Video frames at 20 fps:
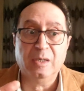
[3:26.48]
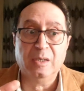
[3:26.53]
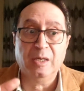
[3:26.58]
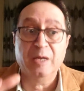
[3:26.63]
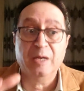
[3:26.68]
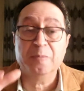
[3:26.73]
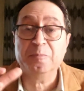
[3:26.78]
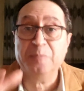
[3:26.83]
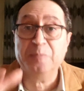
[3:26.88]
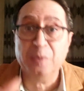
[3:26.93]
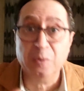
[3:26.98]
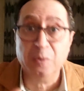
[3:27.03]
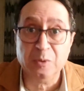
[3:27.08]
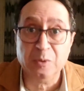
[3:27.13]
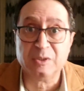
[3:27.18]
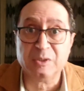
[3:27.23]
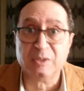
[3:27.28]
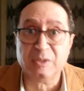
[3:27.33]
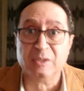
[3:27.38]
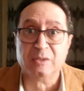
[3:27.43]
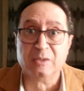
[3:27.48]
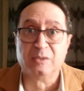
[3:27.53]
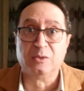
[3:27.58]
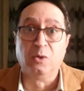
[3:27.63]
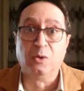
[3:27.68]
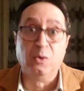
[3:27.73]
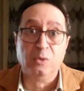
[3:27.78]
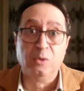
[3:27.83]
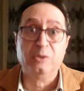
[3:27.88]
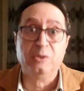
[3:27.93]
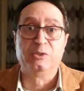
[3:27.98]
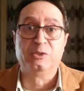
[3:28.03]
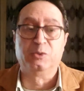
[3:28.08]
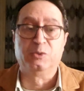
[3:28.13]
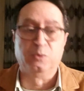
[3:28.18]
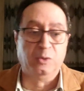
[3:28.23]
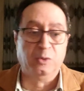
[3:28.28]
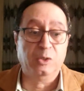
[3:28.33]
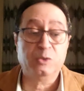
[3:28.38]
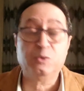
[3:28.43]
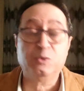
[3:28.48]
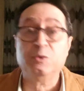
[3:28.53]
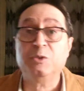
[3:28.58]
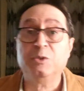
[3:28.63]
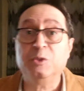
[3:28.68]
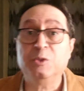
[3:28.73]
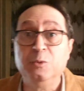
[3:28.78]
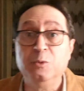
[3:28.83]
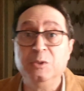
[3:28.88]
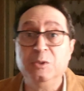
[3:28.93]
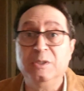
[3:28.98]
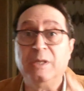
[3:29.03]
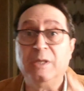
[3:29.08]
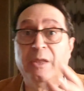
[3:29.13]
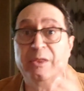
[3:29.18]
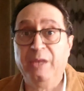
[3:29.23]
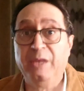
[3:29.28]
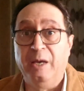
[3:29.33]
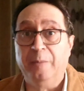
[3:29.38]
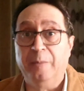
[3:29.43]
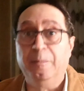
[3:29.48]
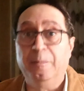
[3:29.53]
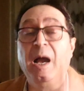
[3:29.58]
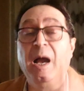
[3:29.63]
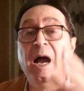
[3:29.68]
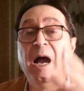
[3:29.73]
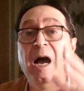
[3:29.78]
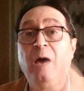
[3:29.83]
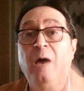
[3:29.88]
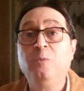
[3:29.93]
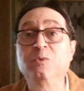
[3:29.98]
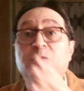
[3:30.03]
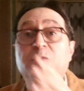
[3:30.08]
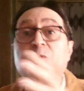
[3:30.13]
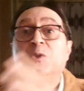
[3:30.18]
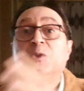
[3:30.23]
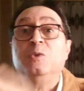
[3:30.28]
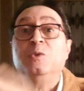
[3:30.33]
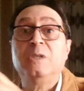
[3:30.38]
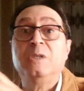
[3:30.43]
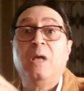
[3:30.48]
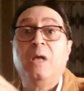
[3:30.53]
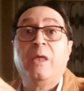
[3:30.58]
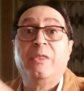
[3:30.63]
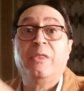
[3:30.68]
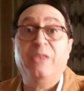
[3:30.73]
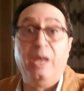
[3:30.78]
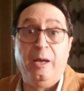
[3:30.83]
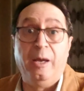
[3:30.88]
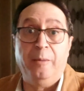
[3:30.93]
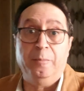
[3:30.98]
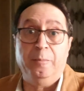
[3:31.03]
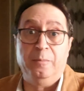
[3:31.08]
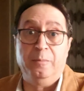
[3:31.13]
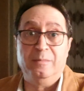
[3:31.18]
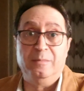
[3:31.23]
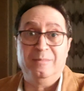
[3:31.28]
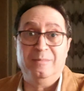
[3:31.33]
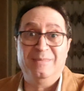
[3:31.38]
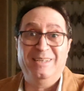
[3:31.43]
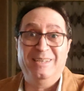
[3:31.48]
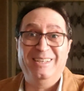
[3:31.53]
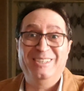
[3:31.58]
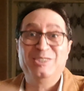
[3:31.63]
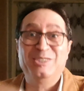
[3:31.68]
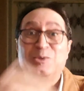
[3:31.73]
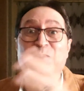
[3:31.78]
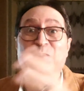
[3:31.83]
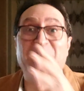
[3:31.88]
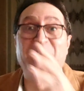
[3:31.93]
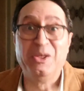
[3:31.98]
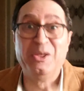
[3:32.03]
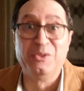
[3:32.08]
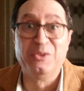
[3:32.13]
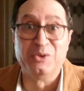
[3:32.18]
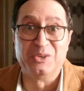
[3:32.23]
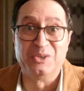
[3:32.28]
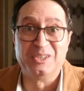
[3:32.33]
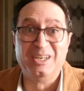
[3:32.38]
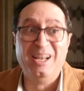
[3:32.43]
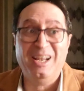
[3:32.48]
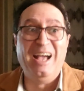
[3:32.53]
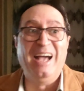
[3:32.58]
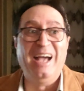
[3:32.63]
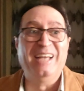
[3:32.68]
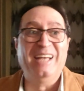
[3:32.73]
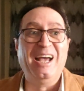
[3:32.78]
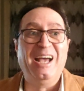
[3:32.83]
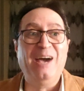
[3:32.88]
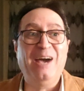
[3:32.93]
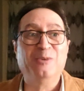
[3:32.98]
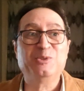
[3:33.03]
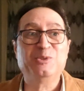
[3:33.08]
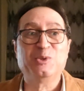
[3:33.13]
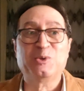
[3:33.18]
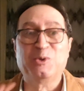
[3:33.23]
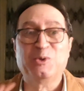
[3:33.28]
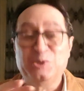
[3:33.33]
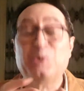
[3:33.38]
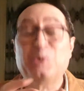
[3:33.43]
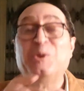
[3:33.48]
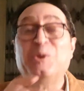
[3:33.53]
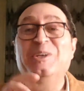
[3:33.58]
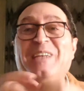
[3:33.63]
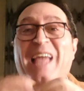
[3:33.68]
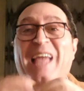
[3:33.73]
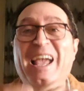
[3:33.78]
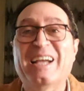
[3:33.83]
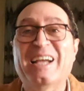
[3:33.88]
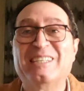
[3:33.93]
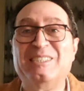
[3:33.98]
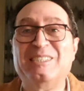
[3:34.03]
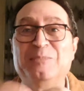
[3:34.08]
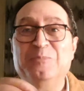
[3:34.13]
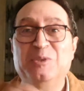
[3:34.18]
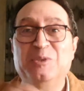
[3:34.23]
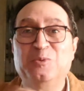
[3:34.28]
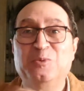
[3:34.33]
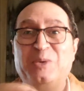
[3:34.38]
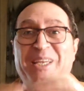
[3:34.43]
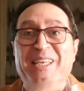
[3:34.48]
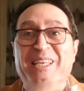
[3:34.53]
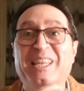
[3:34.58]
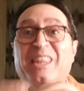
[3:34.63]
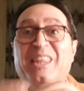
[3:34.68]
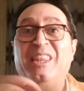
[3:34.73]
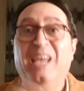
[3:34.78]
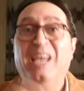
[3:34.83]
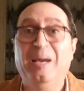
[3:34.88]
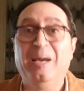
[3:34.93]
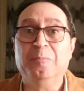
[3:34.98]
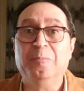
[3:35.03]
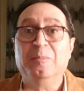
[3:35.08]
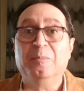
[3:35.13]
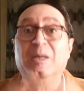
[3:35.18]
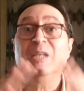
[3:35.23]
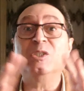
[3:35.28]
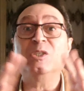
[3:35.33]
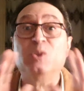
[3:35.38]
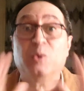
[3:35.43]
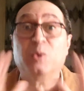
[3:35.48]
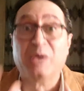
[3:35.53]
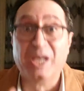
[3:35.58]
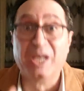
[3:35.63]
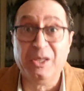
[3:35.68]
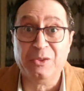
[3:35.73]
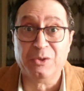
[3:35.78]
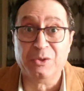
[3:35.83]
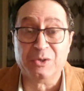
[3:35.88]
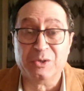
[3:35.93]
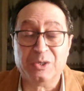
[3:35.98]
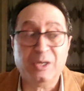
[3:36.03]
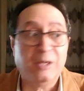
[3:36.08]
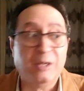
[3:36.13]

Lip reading: important also to use them, how to use them together, and how to connect between them together.